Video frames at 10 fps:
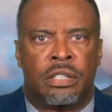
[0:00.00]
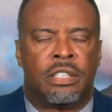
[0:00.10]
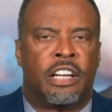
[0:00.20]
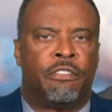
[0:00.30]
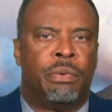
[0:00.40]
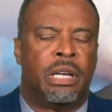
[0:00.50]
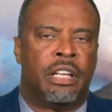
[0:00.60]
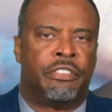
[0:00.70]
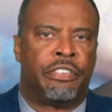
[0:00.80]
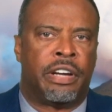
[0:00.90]

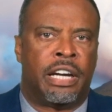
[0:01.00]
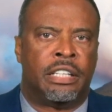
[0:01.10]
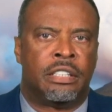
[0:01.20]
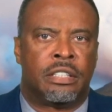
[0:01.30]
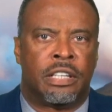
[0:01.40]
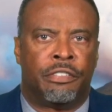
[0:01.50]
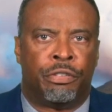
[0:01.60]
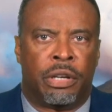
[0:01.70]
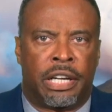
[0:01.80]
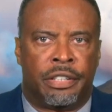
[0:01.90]
self-belief, and
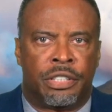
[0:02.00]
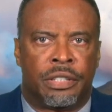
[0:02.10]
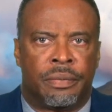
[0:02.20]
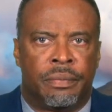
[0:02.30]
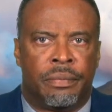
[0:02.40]
self-reliance.